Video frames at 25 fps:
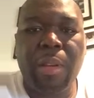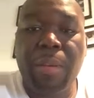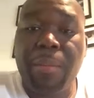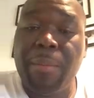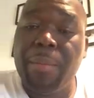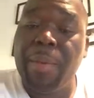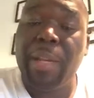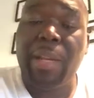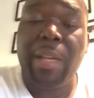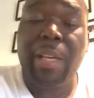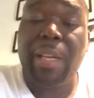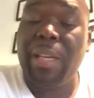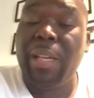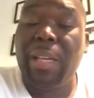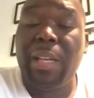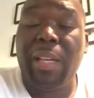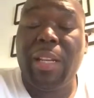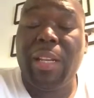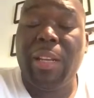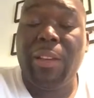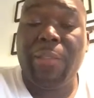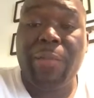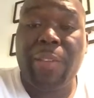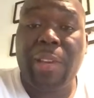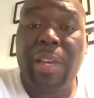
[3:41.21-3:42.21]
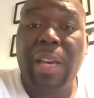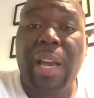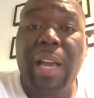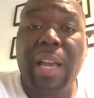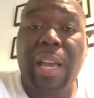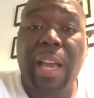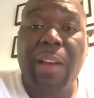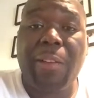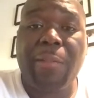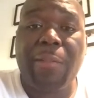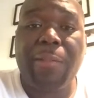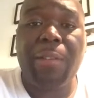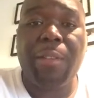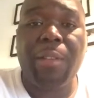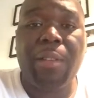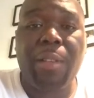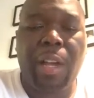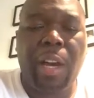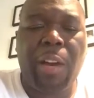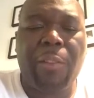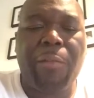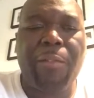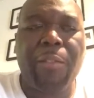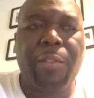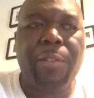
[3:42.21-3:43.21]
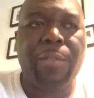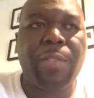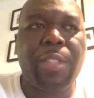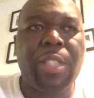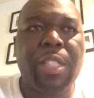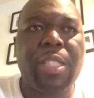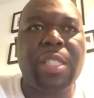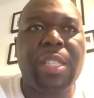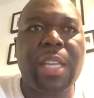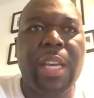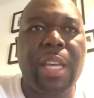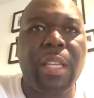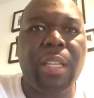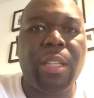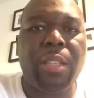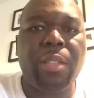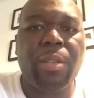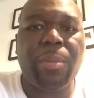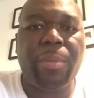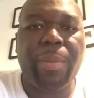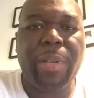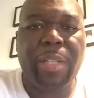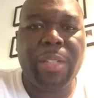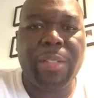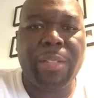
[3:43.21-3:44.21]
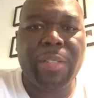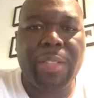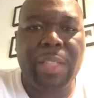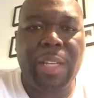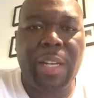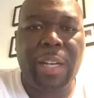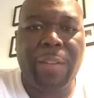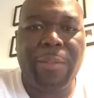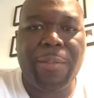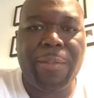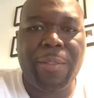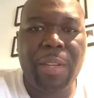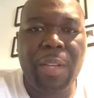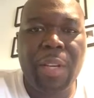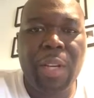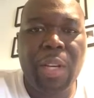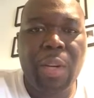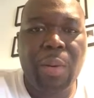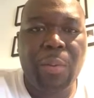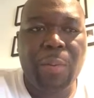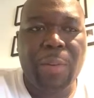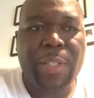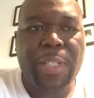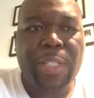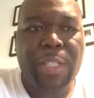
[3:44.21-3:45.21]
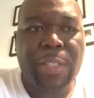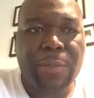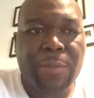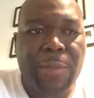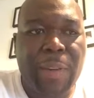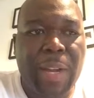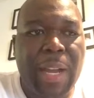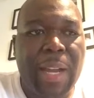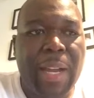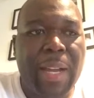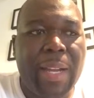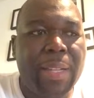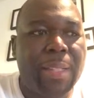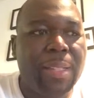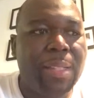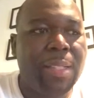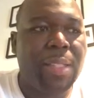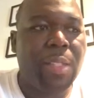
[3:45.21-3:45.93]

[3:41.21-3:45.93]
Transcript: But in any event, I got full off of just that little bit of stuff, which is fine.